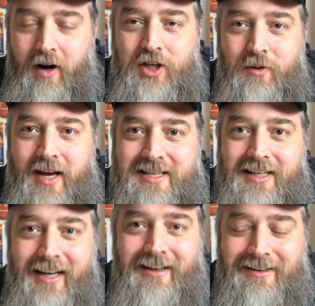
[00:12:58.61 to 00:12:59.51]

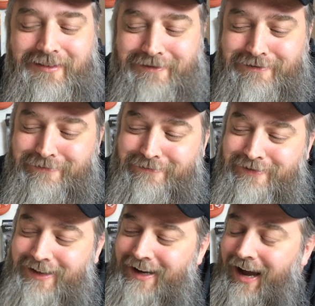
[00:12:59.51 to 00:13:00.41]
interesting.
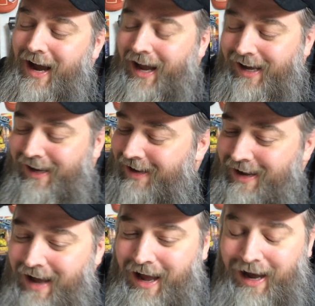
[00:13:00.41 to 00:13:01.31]

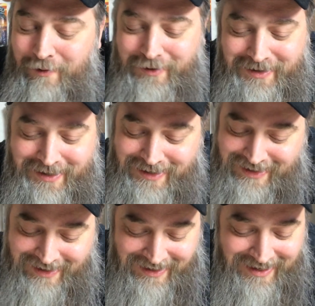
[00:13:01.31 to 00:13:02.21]
I was just.